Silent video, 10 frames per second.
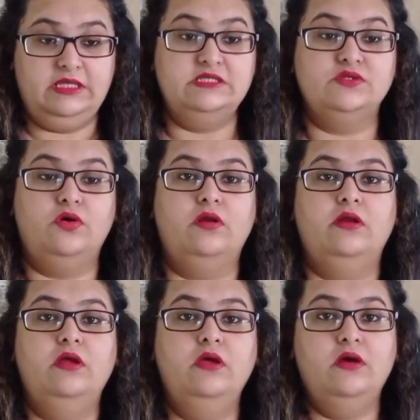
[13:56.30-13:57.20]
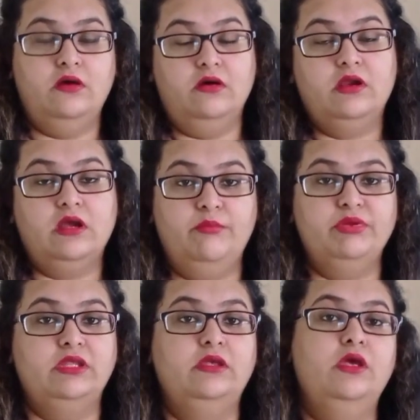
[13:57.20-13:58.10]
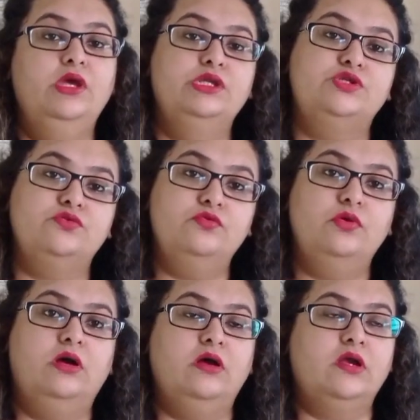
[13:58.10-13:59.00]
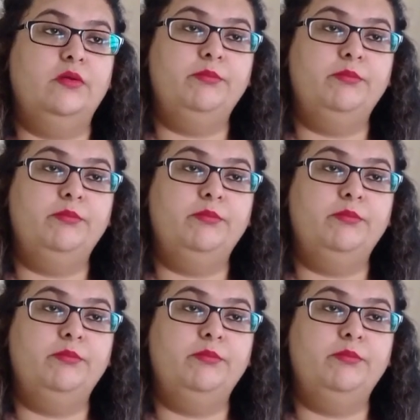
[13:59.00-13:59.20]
his or her company to a